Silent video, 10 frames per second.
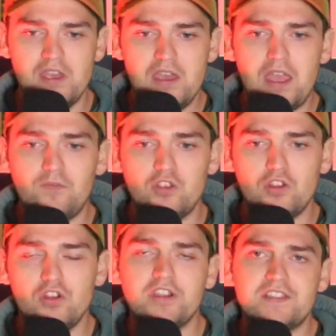if you
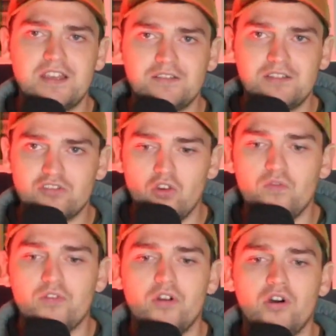look at Celtic's
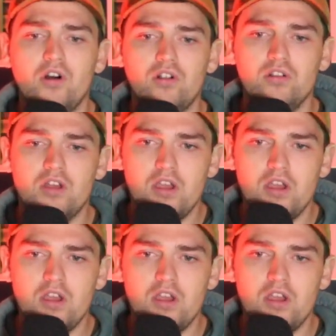overall